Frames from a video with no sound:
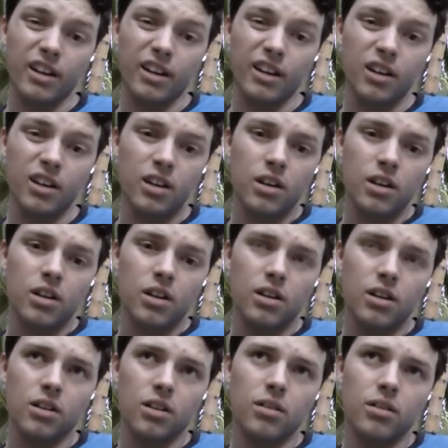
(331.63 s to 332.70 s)

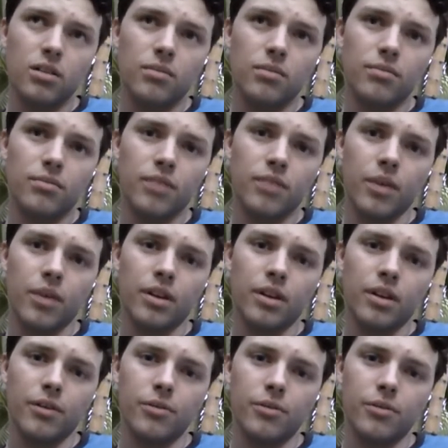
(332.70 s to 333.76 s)
Not really
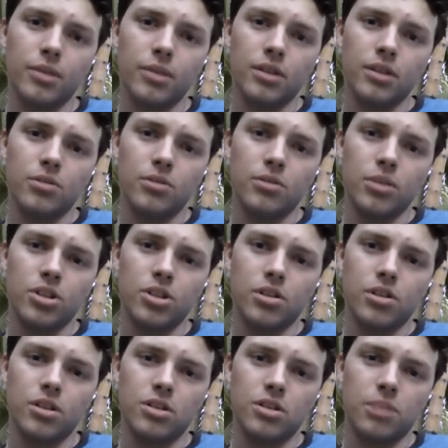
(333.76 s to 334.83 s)
enough for me to do much other
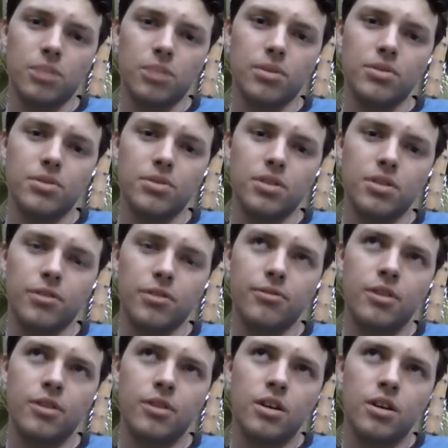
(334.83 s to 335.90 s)
than just upload stuff.
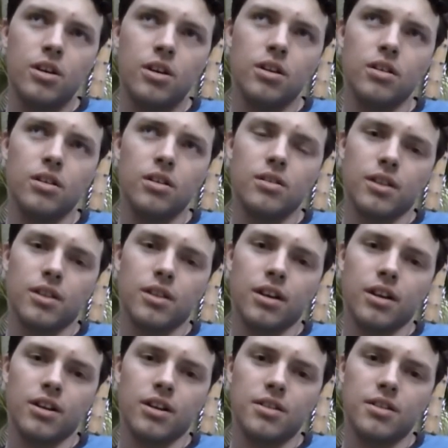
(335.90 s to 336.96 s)
Kind of
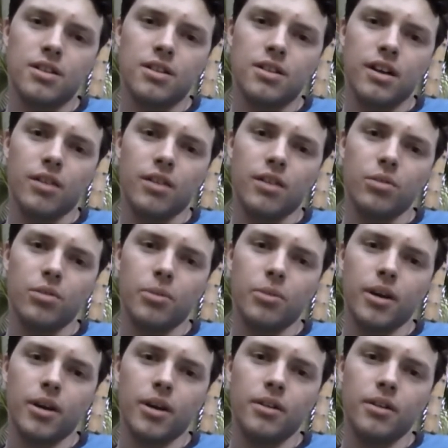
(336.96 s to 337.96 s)
cuts in and out really bad.